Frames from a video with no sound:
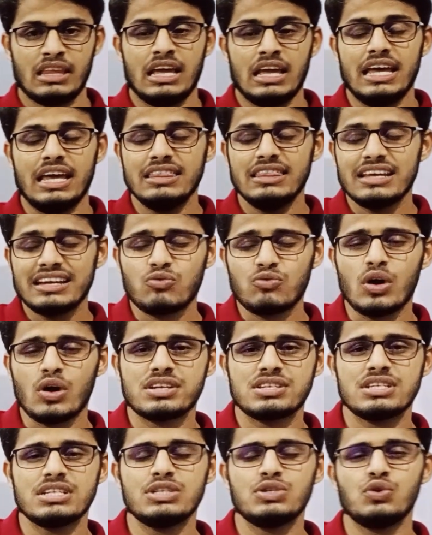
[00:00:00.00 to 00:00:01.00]
In that
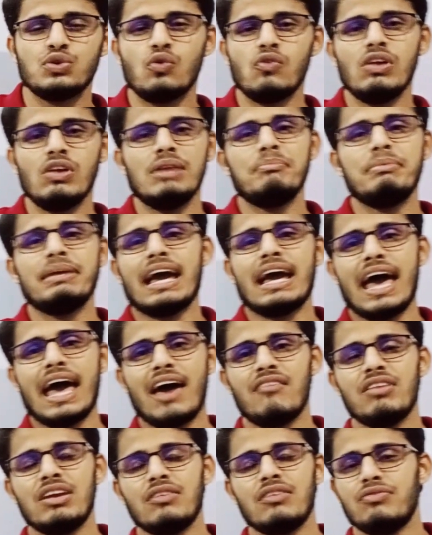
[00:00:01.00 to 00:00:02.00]
worksheet you will be
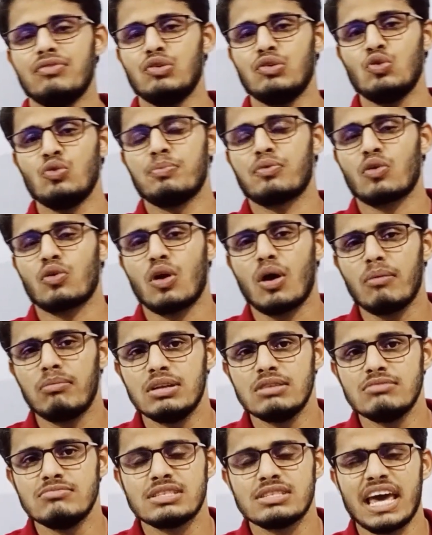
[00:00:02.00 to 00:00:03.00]
having few
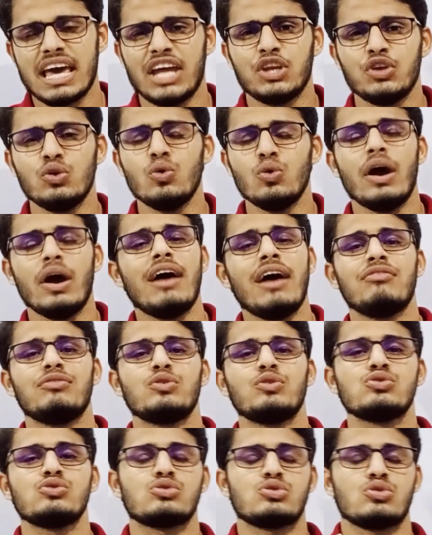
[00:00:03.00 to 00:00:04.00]
problems and you have
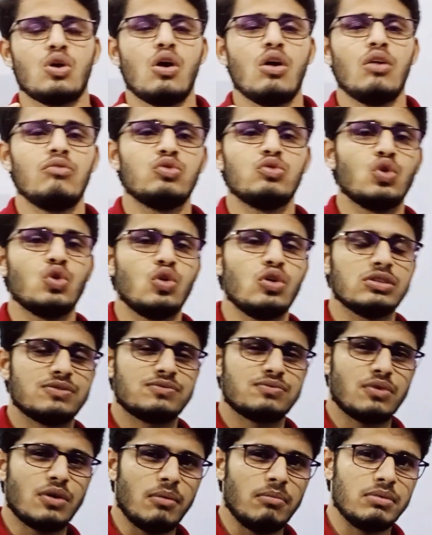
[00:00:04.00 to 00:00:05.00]
to solve those
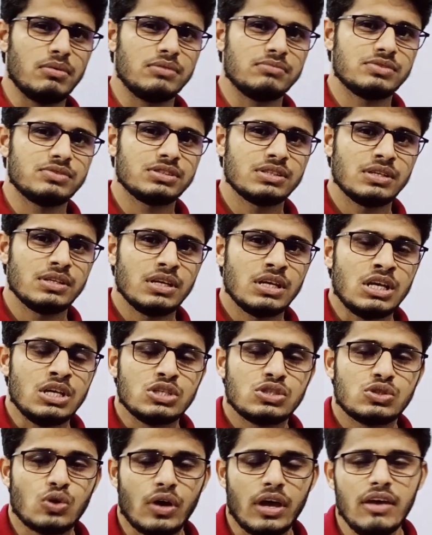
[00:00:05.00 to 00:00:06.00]
problems.
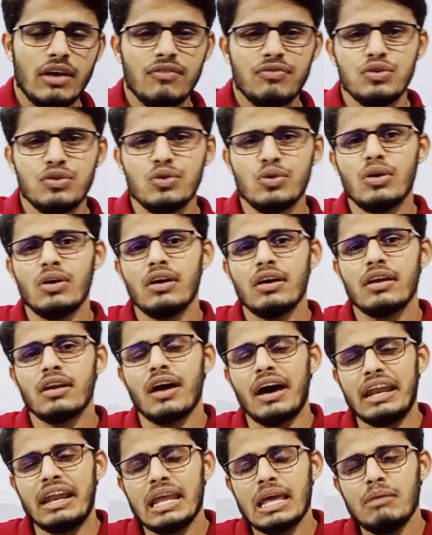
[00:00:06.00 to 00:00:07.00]
So if you are
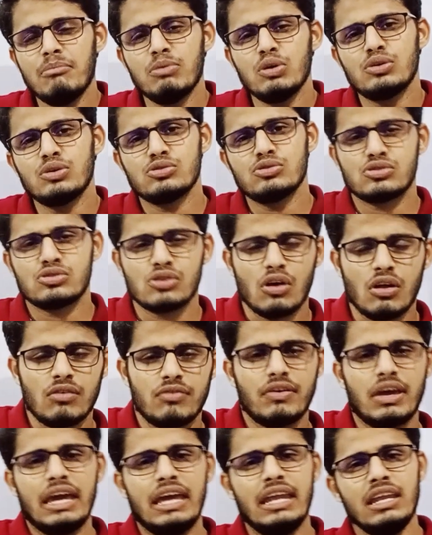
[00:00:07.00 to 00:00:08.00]
unable to solve
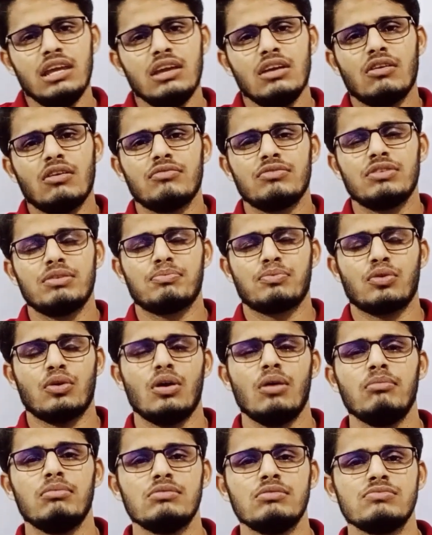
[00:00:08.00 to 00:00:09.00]
any of the
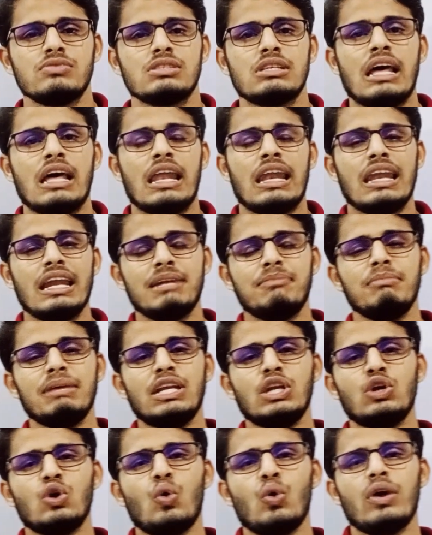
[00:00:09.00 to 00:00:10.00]
problems, let me
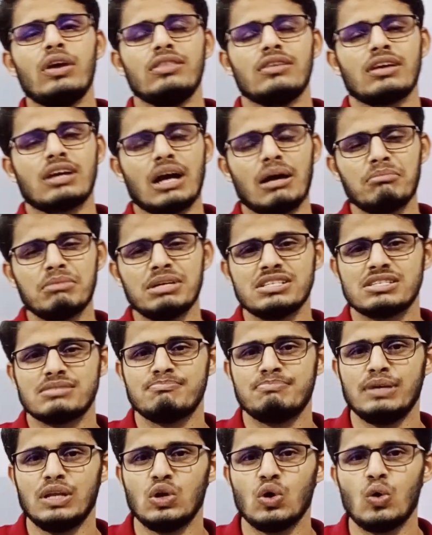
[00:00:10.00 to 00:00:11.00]
know in the comments
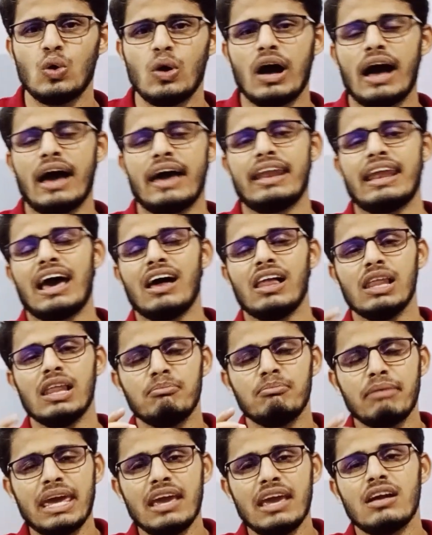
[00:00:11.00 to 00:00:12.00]
below and I'll
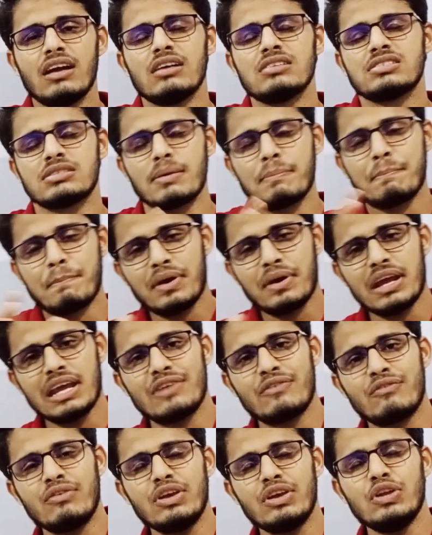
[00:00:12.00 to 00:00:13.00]
make a separate
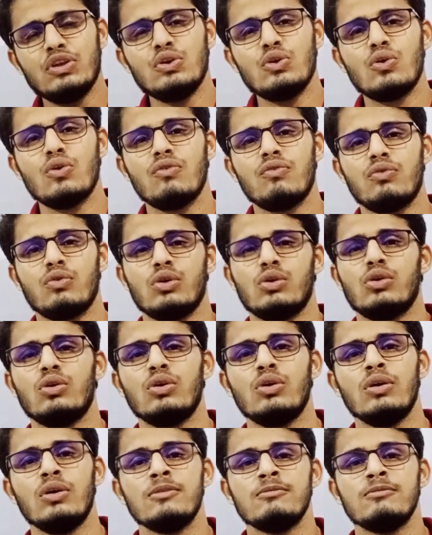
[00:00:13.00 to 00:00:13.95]
video for